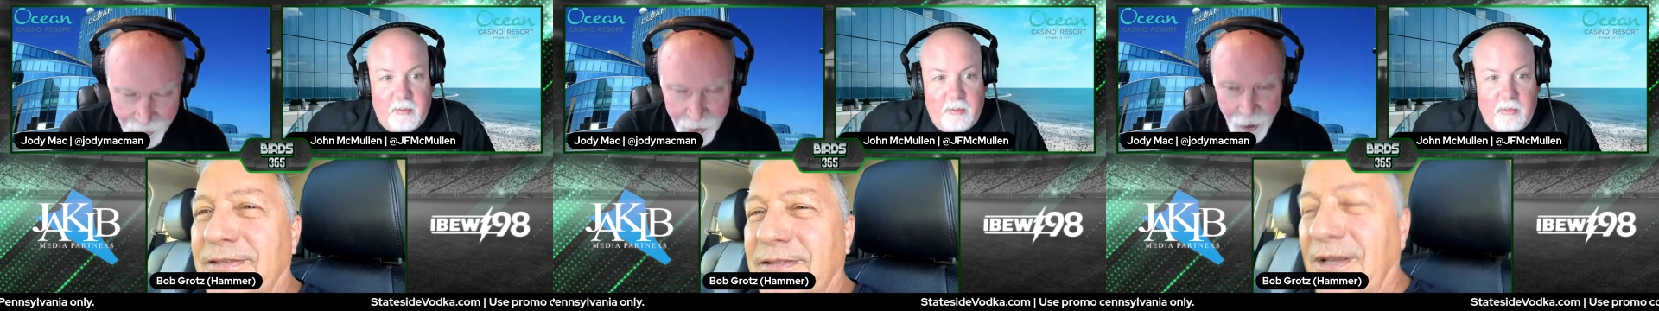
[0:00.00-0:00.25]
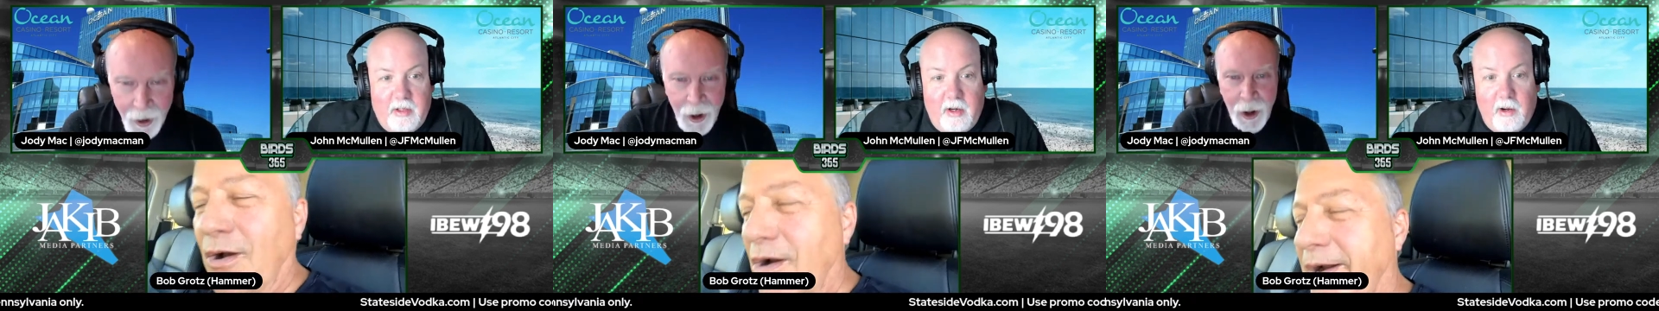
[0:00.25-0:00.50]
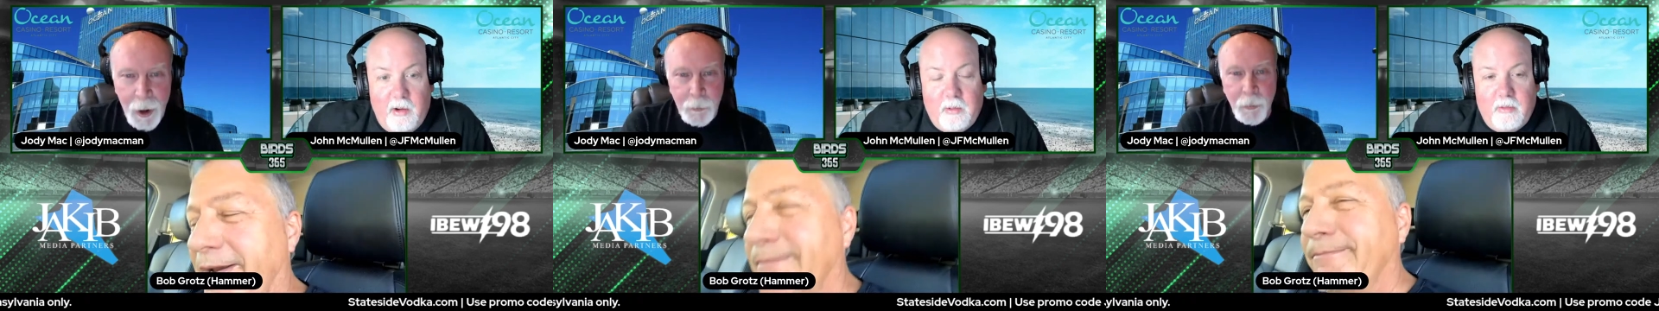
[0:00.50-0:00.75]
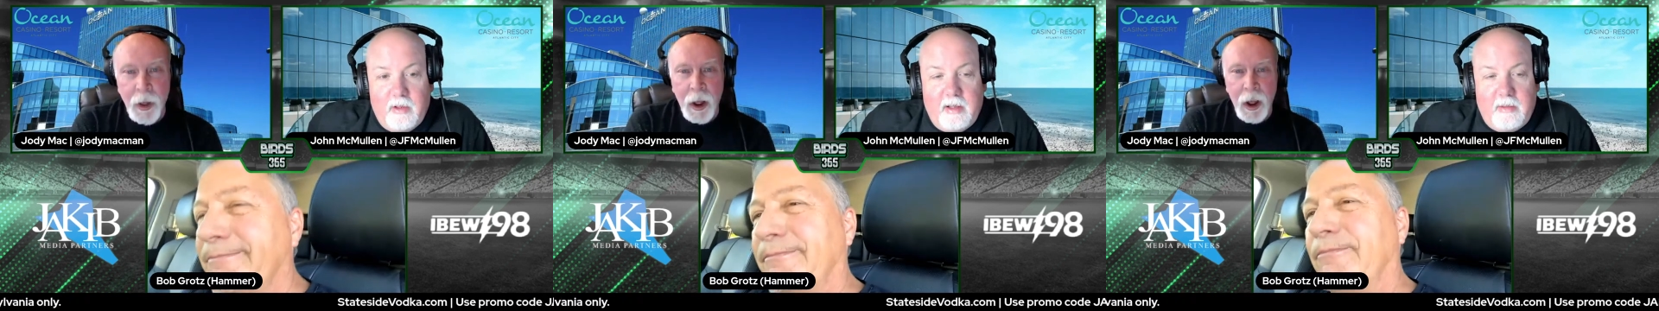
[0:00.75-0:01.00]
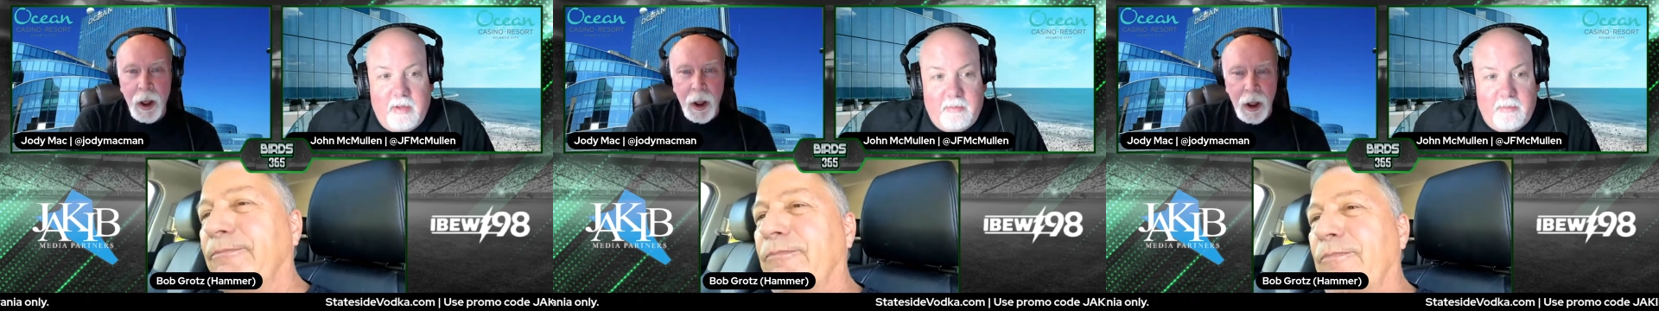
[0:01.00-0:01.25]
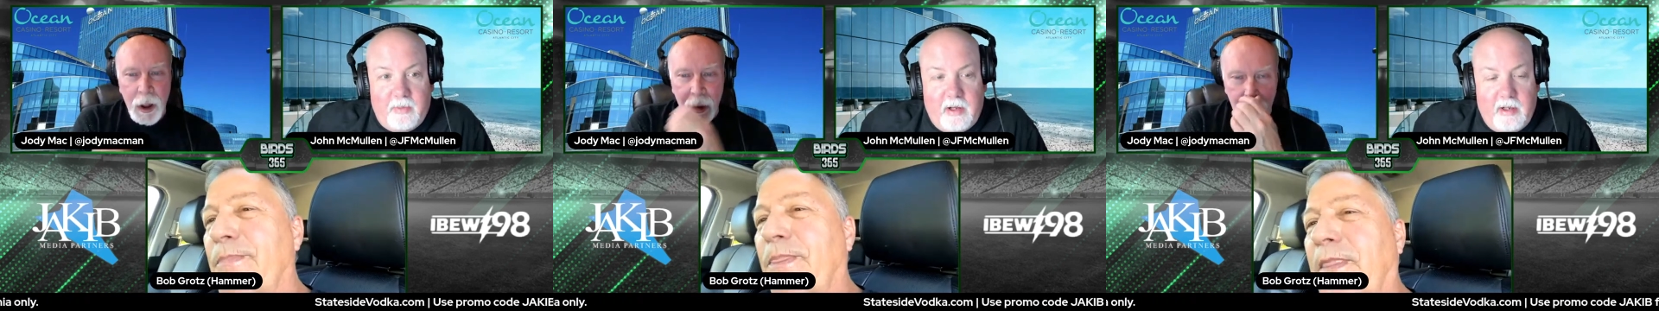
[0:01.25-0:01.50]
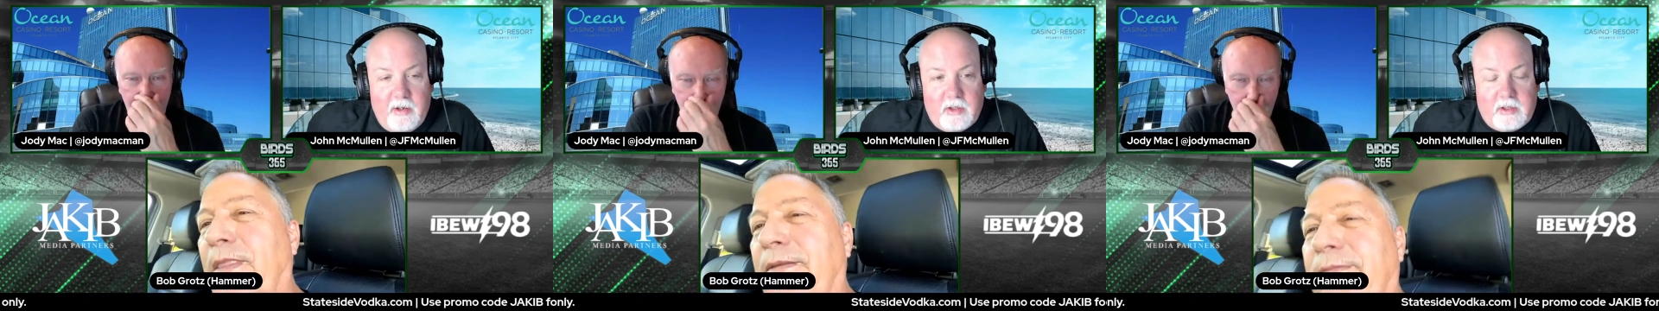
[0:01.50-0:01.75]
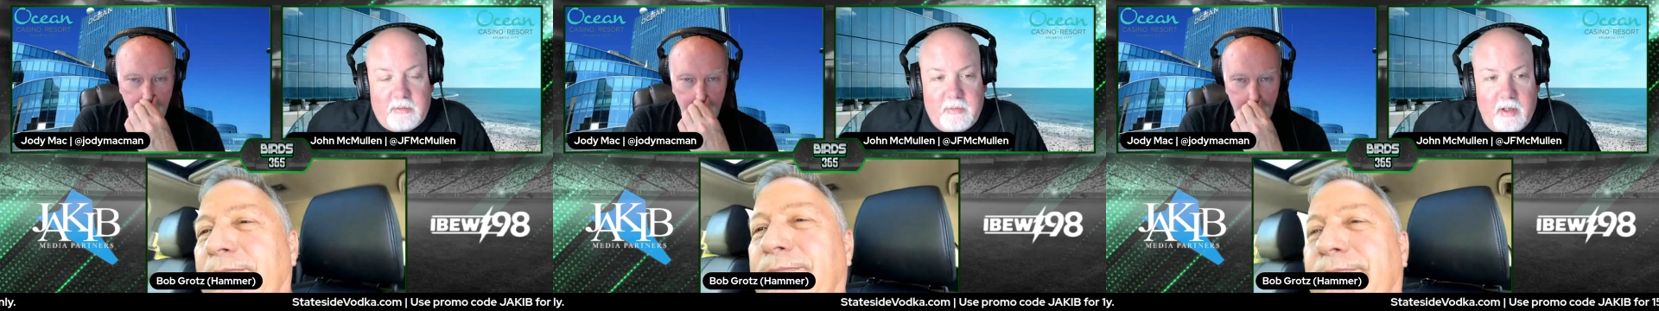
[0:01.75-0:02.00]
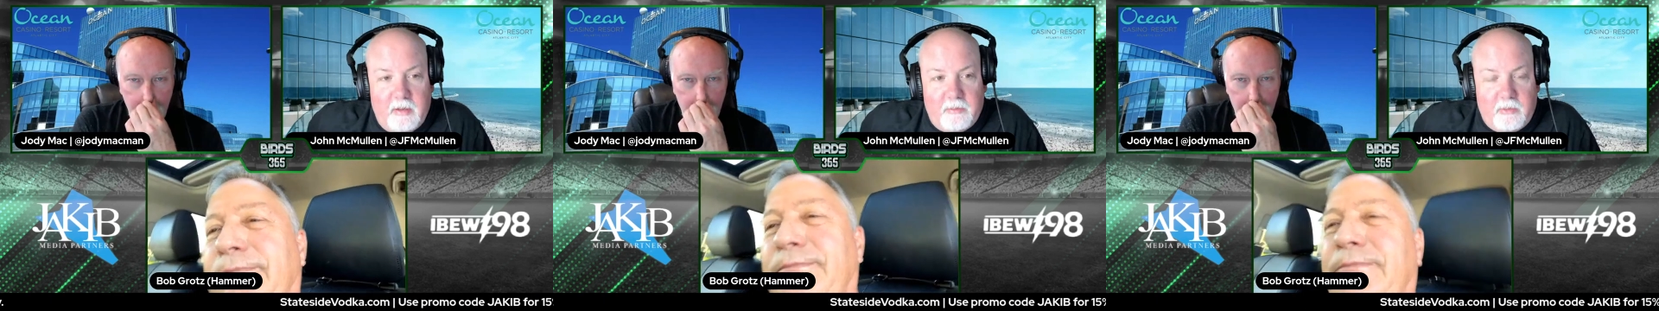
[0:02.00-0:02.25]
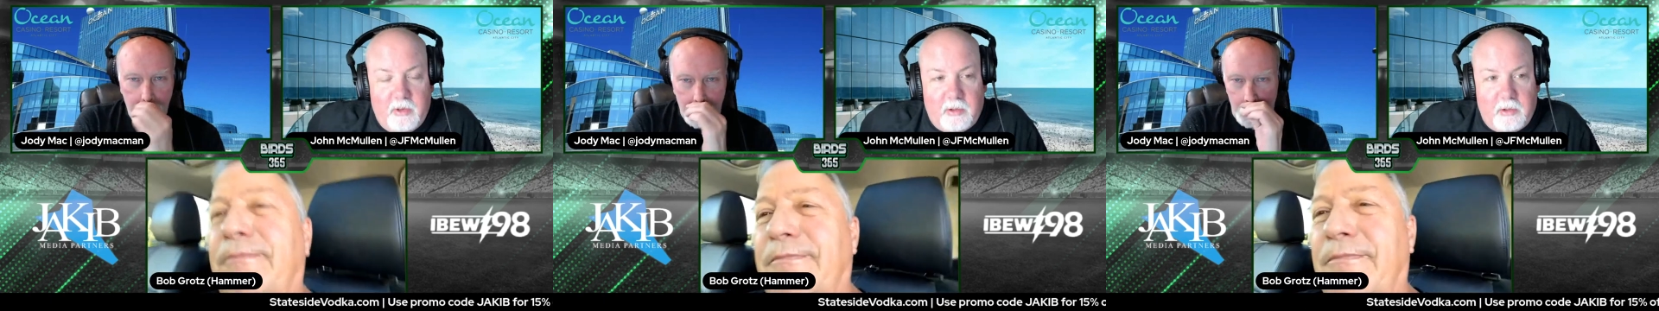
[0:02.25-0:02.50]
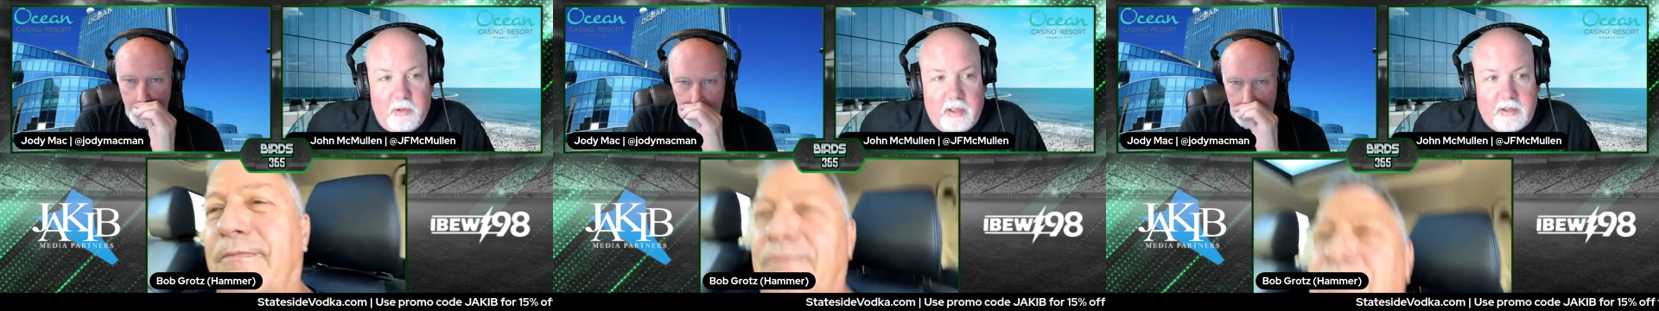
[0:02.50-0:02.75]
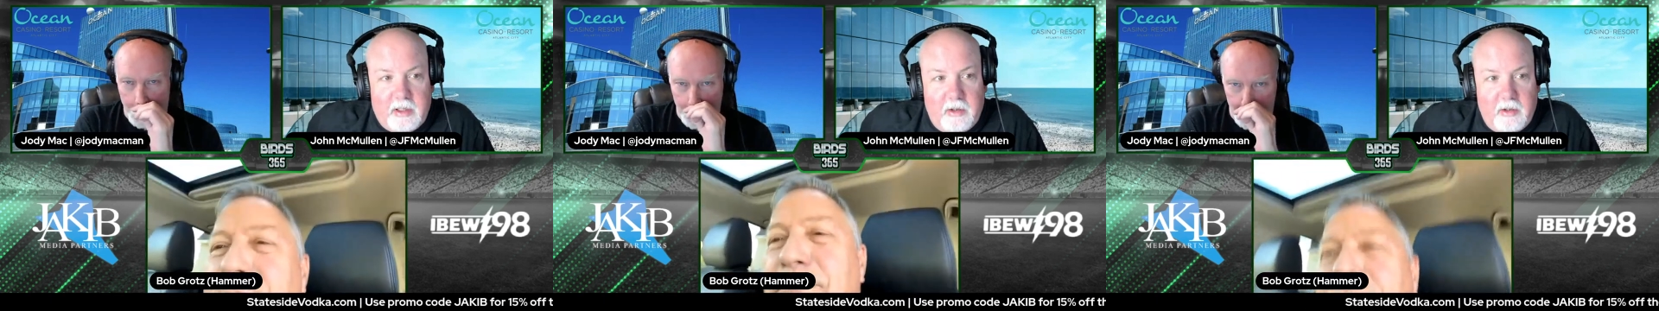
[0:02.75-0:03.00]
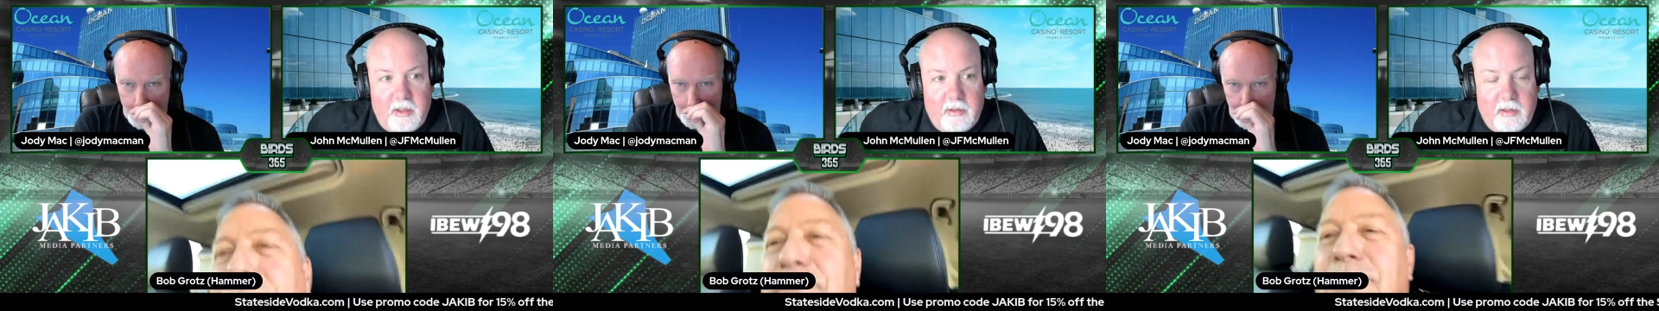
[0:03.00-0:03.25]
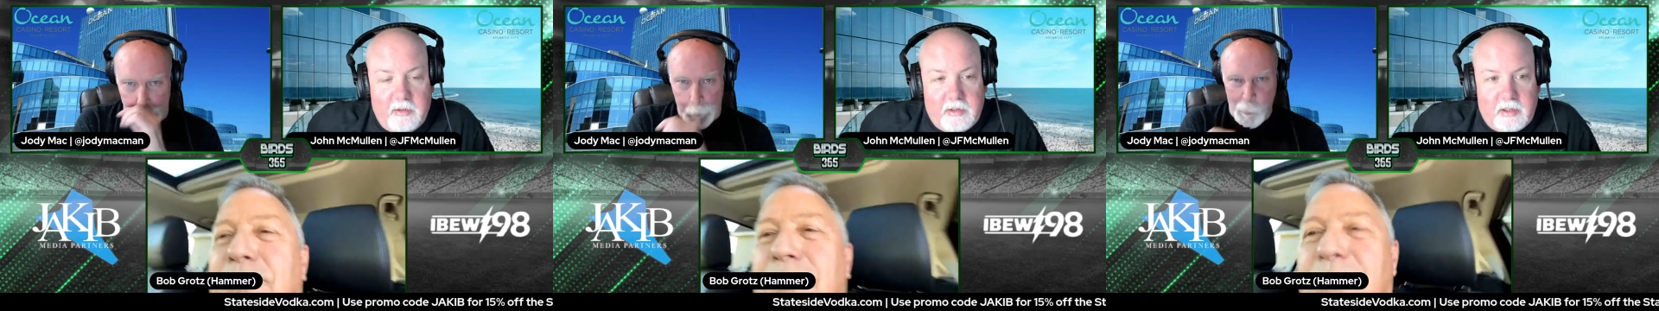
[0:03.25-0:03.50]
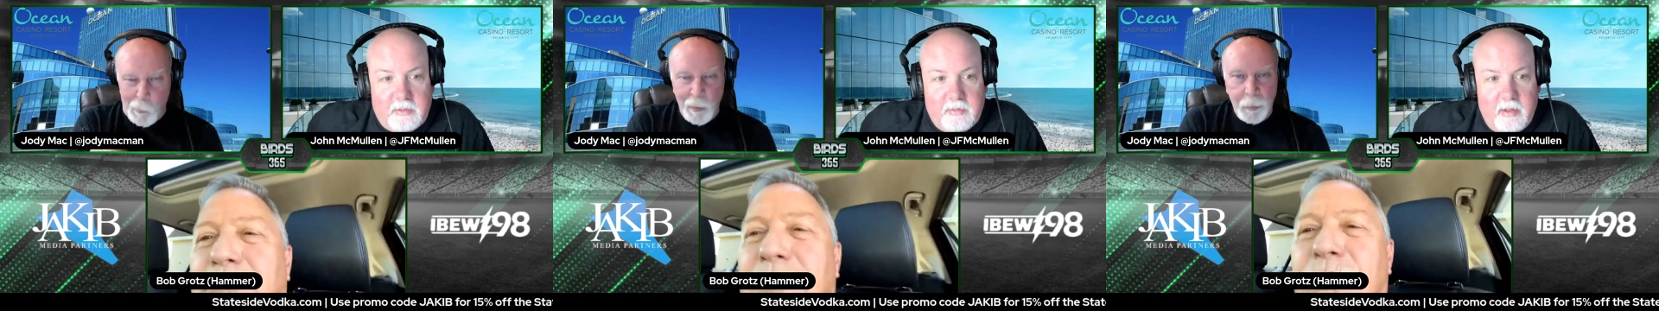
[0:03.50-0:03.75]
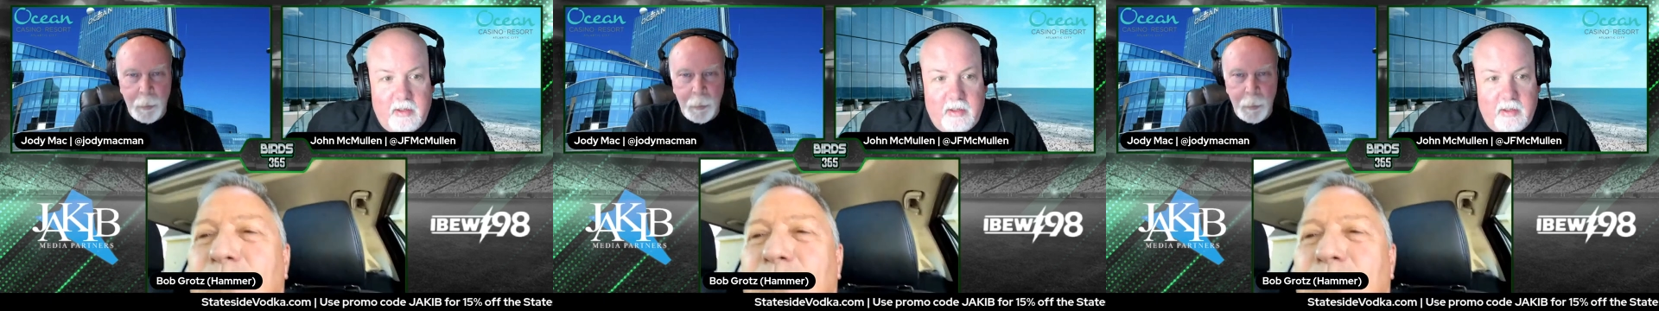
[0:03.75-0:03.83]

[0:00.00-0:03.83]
Speaker 1: You um, know, it, it, but here's uh, real quick, Jody. Here's an